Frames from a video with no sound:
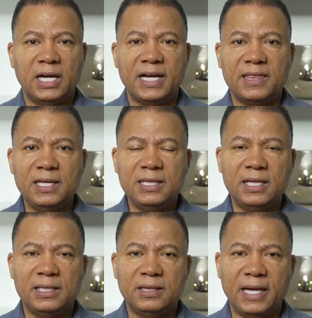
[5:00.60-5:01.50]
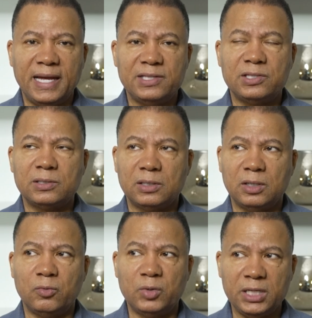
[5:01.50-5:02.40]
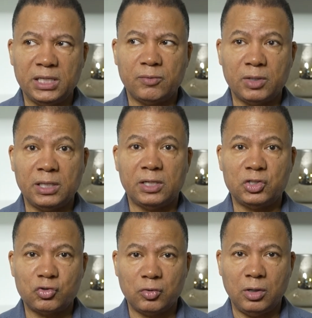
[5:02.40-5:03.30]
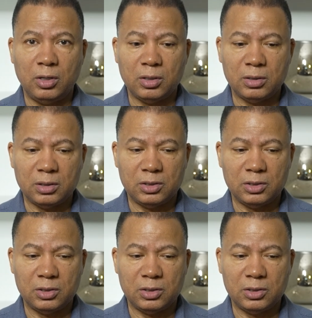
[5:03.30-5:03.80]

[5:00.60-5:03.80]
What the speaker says: I think that that's really, really a strong